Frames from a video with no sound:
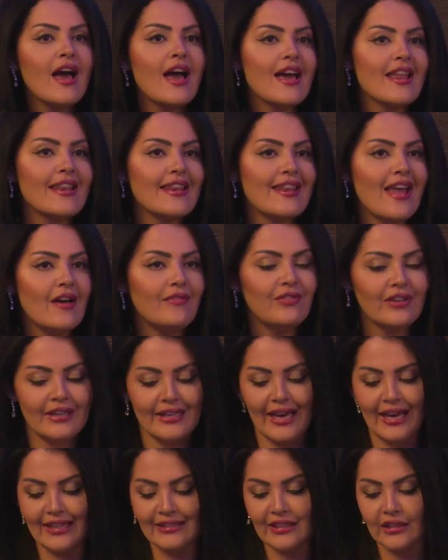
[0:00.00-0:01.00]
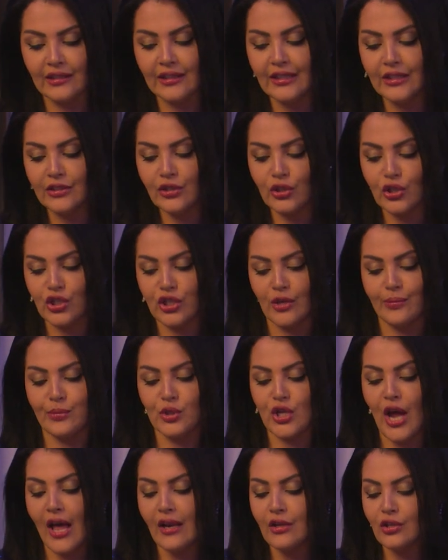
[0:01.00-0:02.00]
navigate leadership
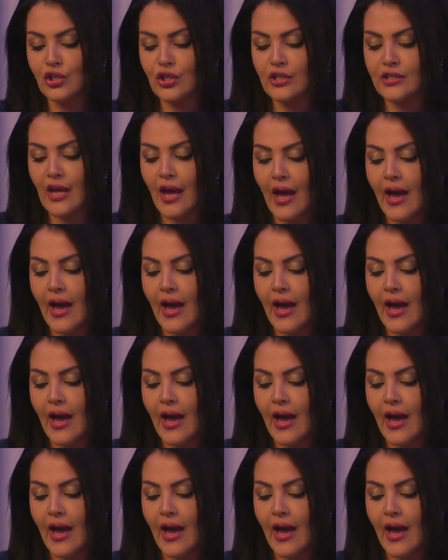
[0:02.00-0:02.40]
challenges